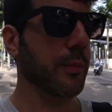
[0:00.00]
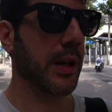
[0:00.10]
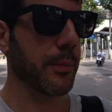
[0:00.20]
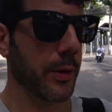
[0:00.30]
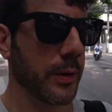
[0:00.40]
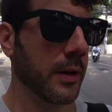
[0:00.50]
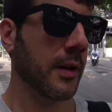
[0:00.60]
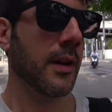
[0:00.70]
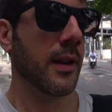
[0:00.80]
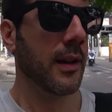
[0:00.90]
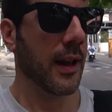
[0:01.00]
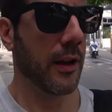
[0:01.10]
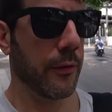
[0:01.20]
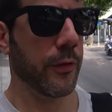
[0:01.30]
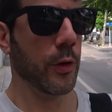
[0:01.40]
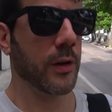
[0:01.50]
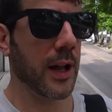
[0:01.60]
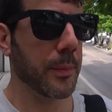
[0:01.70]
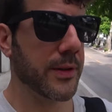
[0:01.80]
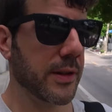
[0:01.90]
the paper, have
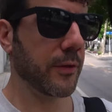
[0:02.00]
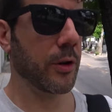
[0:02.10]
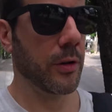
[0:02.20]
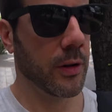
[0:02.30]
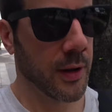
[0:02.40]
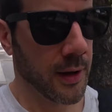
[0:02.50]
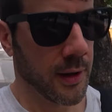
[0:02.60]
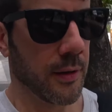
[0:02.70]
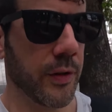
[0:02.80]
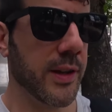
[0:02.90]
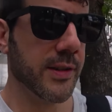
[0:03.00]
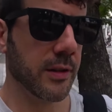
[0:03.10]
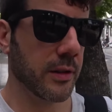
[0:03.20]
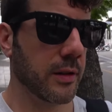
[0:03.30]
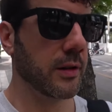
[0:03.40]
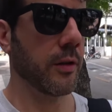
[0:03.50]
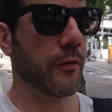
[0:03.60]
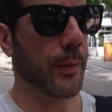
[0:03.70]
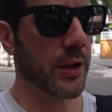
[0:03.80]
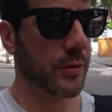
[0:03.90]
photocopies of your visa, your
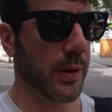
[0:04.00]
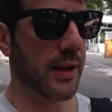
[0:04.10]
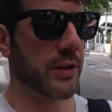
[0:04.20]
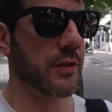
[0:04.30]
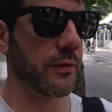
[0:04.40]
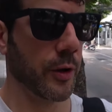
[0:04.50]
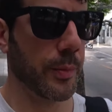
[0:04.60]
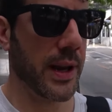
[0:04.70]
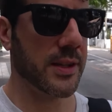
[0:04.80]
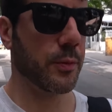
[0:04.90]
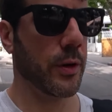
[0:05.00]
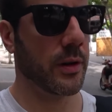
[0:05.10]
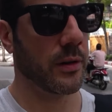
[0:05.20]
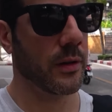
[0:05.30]
information page for your passport,